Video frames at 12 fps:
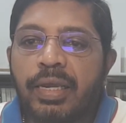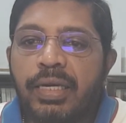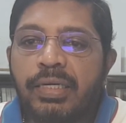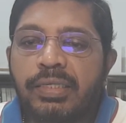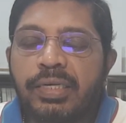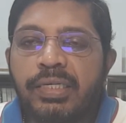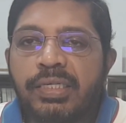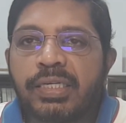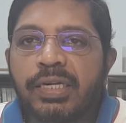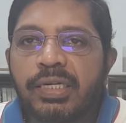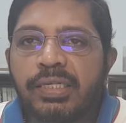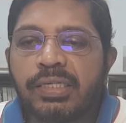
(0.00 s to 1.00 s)

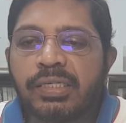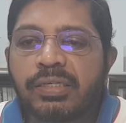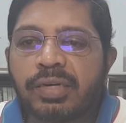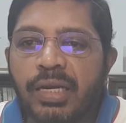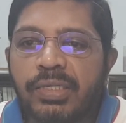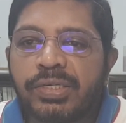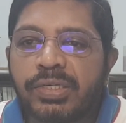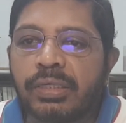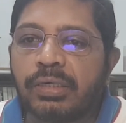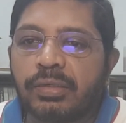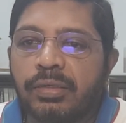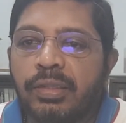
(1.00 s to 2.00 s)
intentional structure